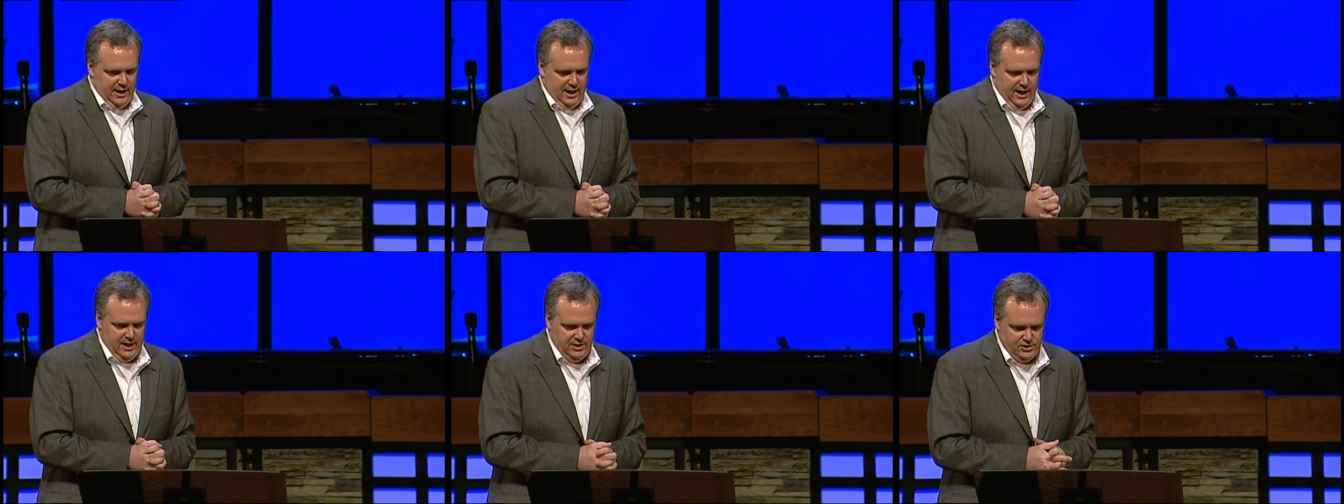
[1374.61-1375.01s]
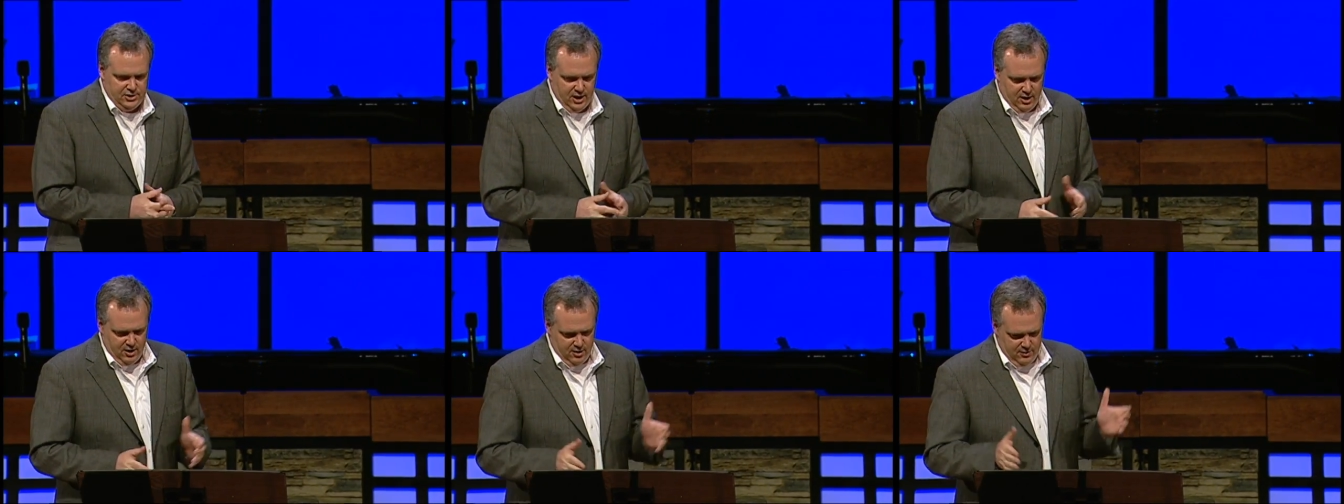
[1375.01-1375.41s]
He
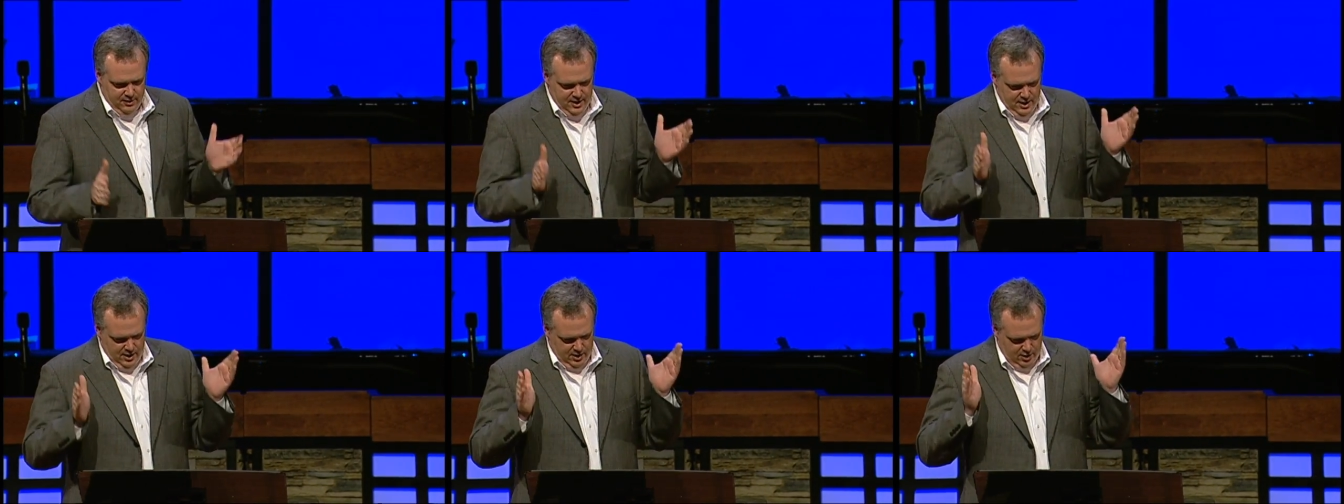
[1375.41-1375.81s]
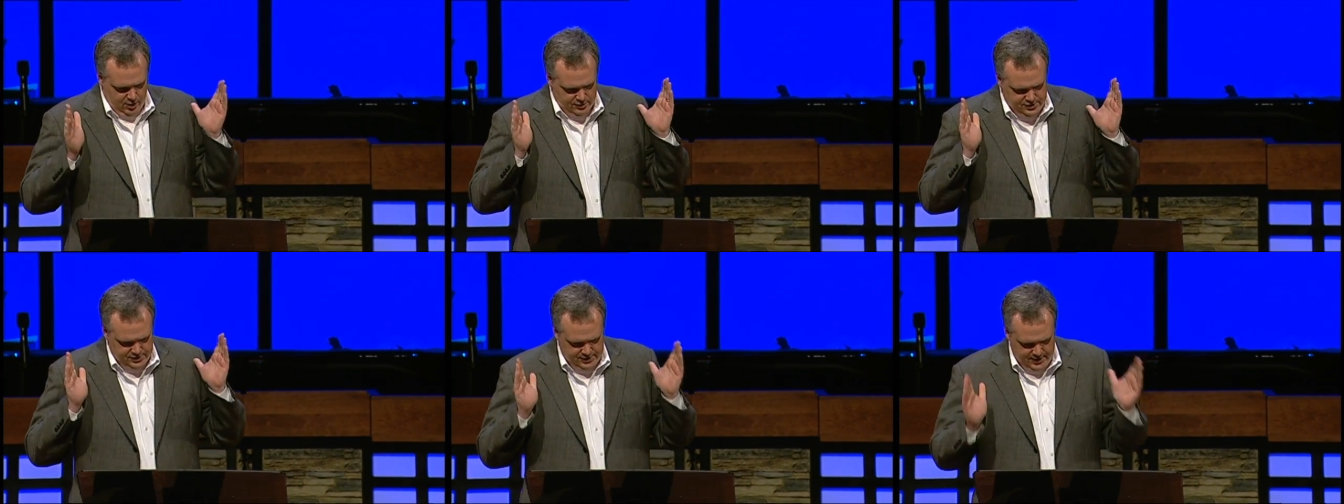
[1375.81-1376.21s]
saw her
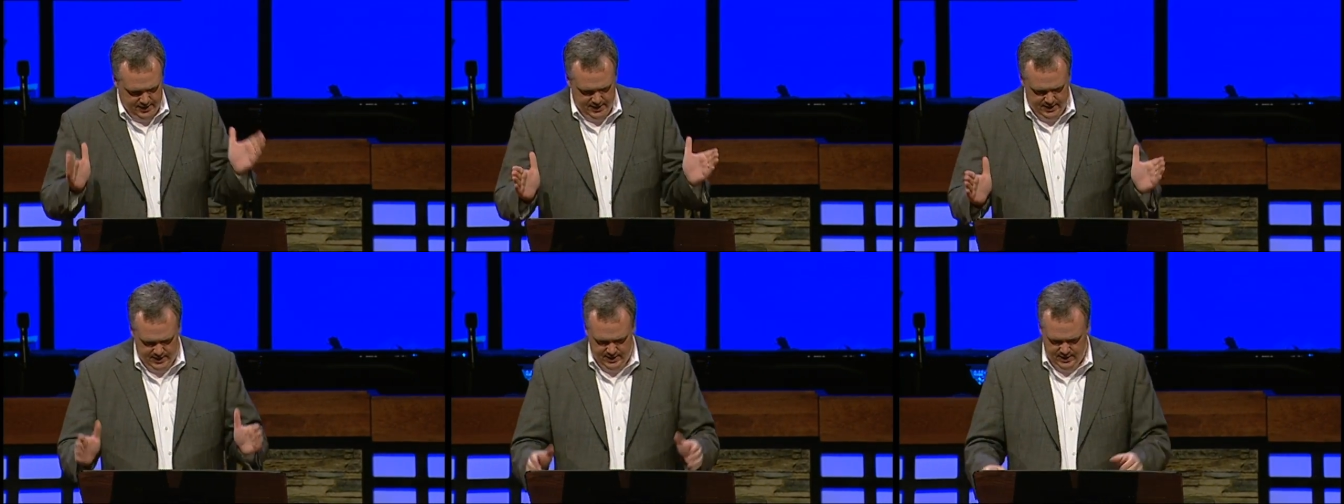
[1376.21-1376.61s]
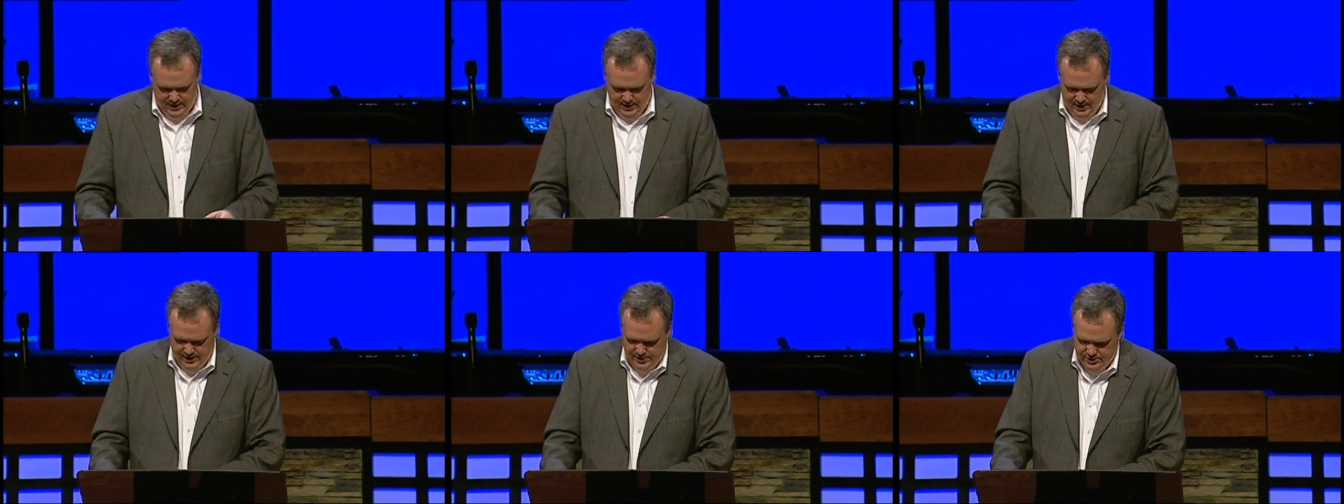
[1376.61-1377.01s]
sin,
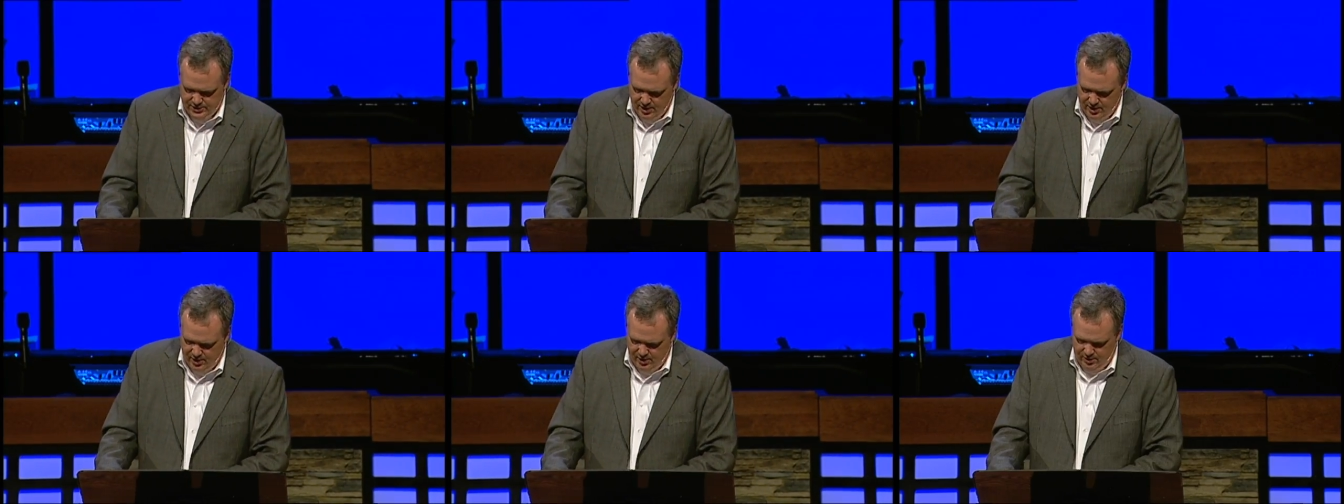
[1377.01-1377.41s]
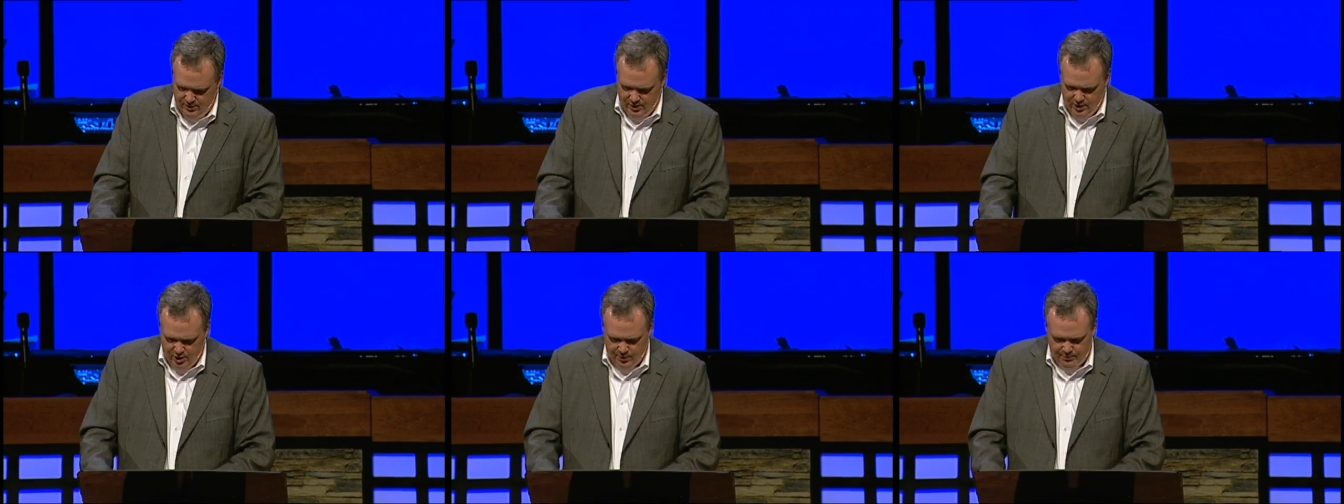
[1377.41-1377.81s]
he
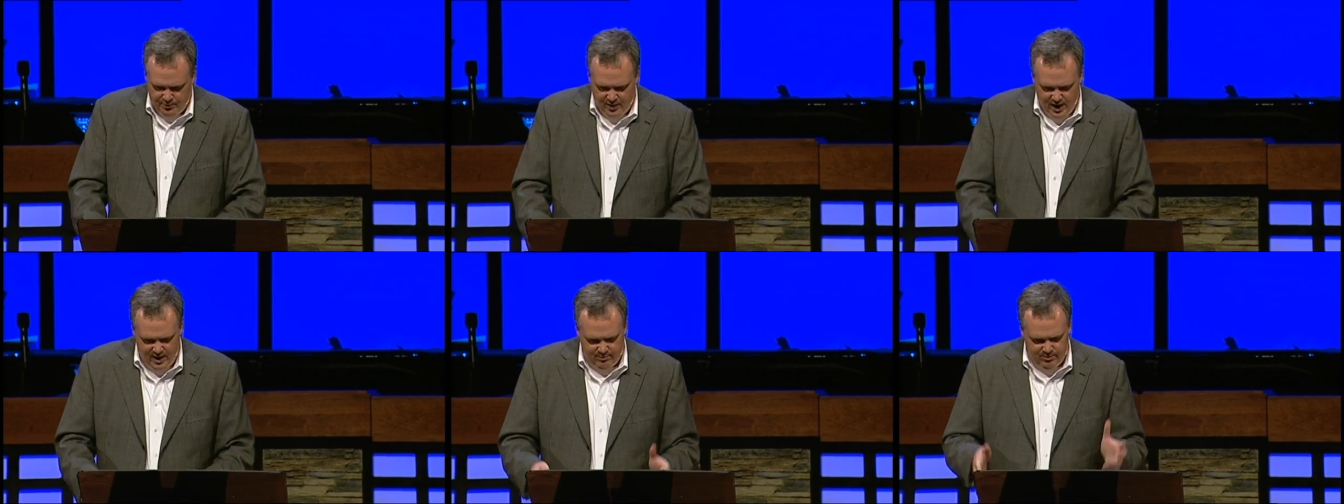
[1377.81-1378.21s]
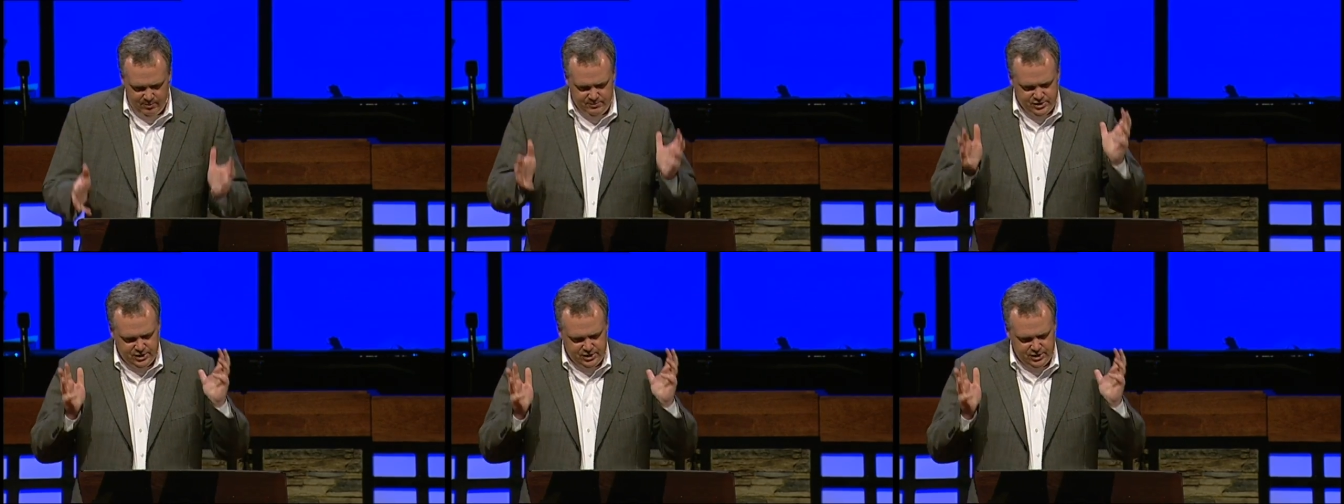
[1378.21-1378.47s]
saw her problems.